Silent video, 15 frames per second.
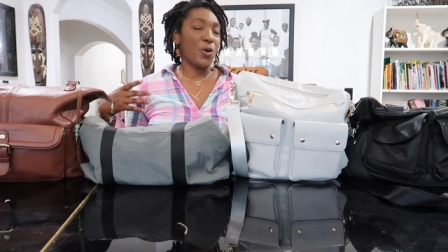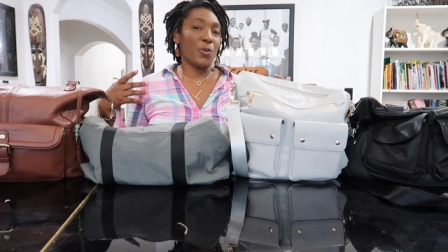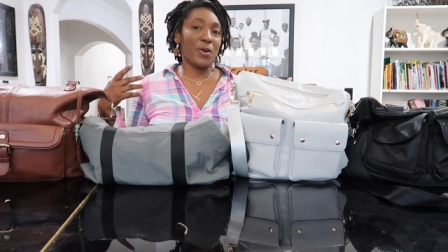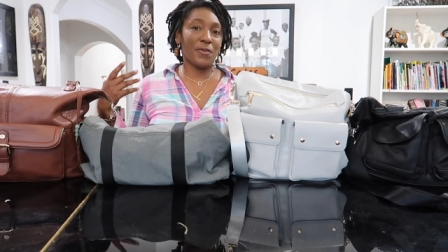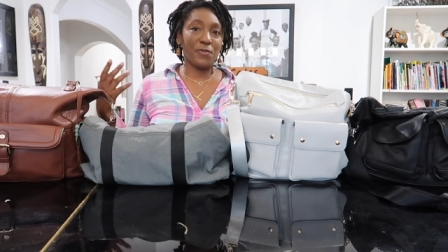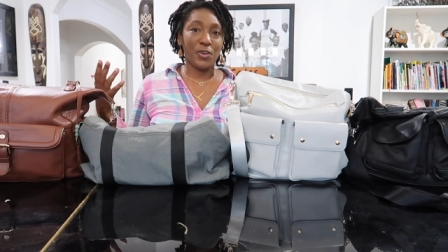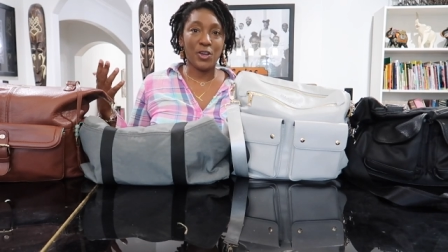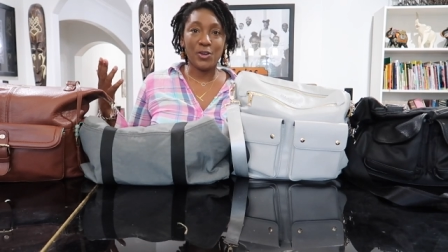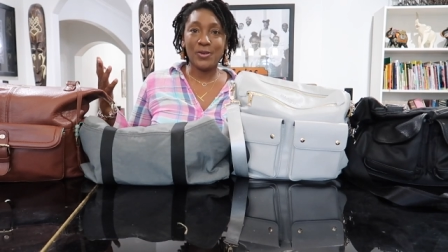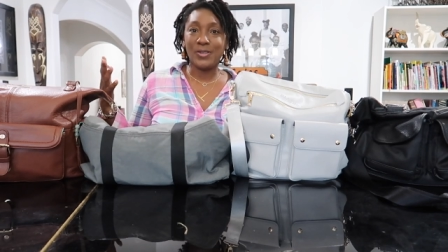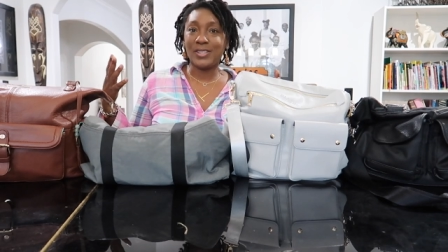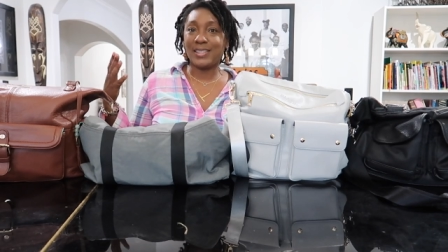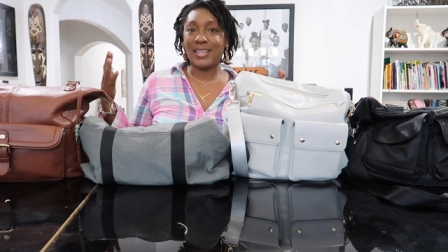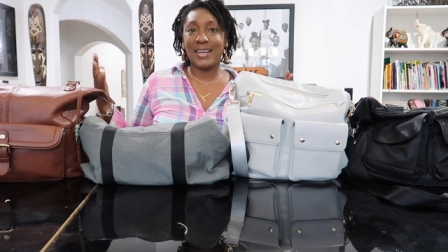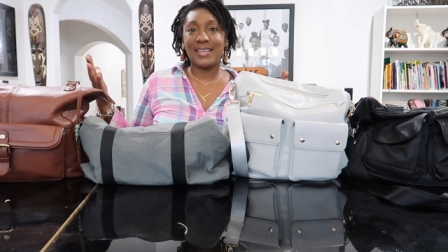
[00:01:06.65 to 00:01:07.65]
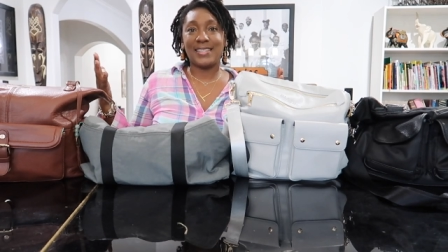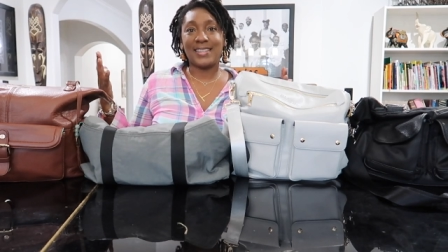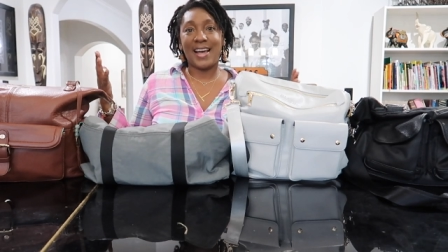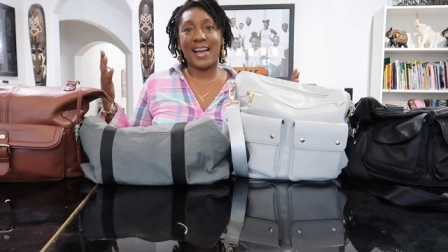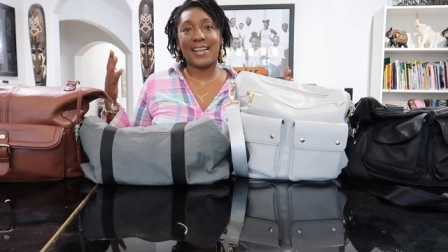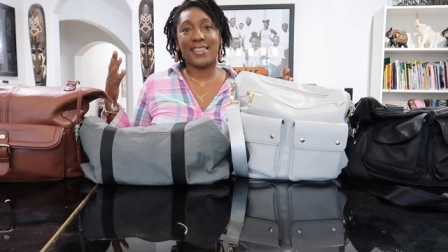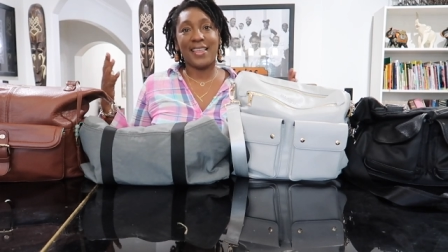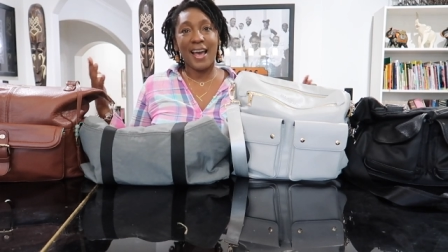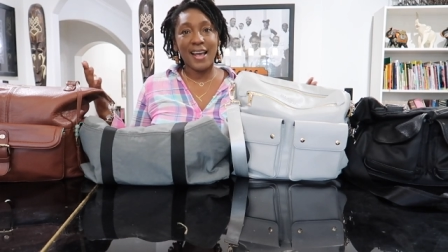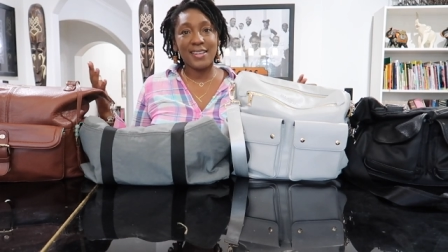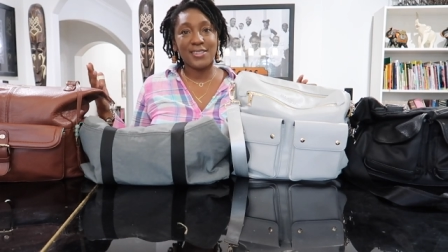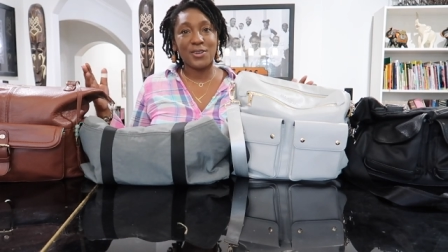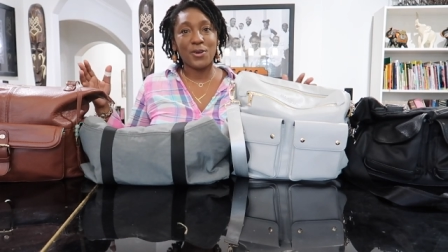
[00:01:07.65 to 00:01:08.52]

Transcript: reviews, things like that.